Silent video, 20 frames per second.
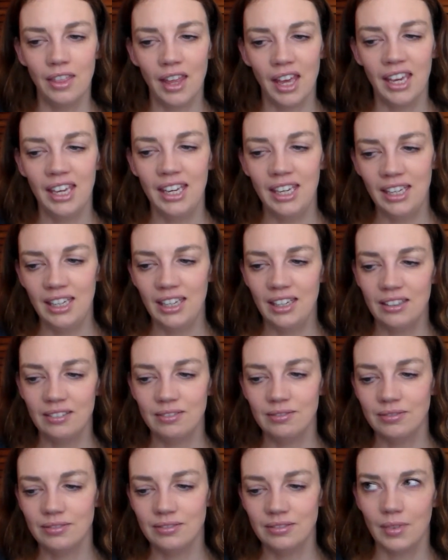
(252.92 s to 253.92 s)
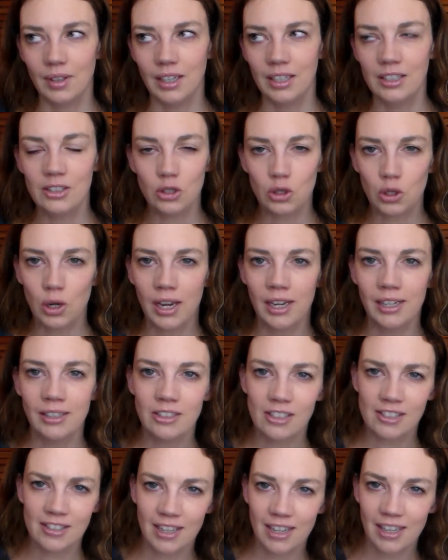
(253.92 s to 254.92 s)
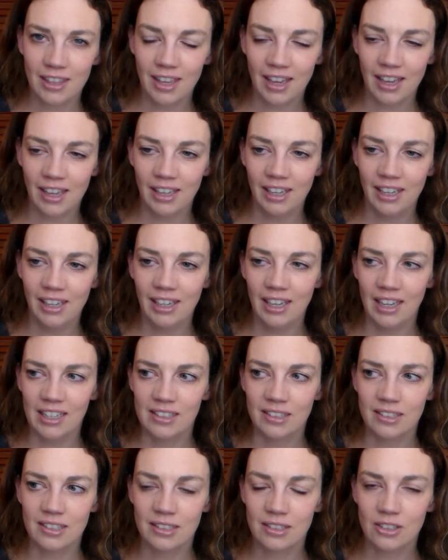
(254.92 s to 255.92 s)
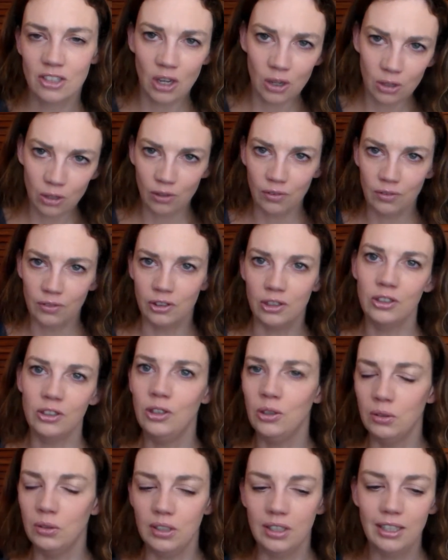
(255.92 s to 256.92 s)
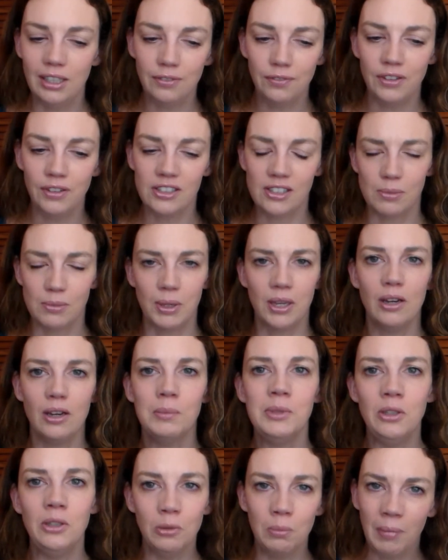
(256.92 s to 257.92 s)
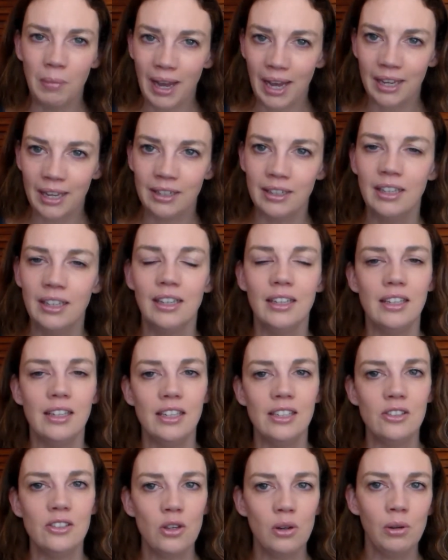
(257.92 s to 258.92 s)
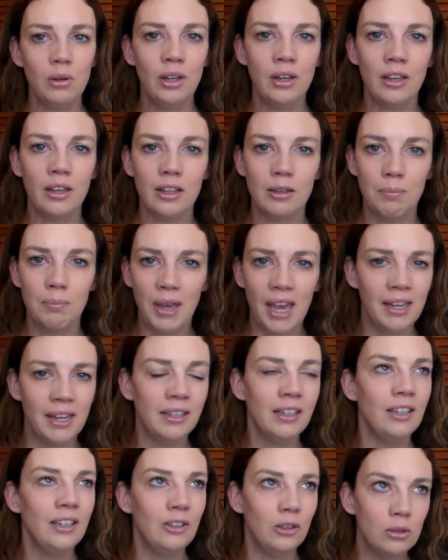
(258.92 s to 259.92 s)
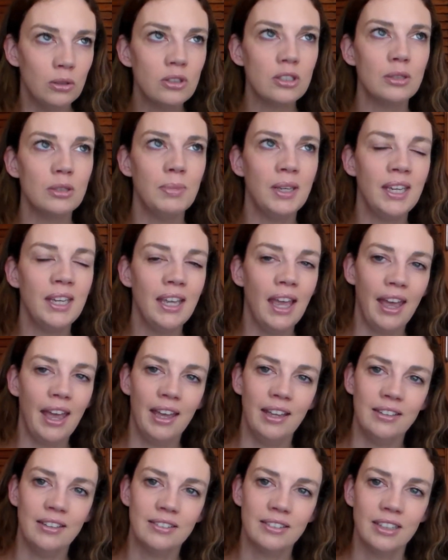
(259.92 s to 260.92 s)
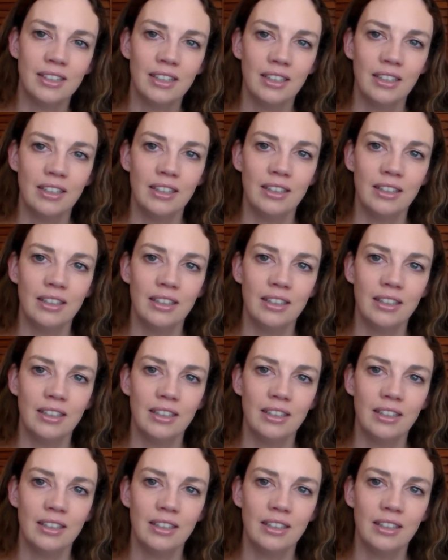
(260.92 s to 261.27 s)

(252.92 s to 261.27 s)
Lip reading: that he is trying to say that he has turned over a new leaf, he has become a new man. He's no longer the Ben he used to be, and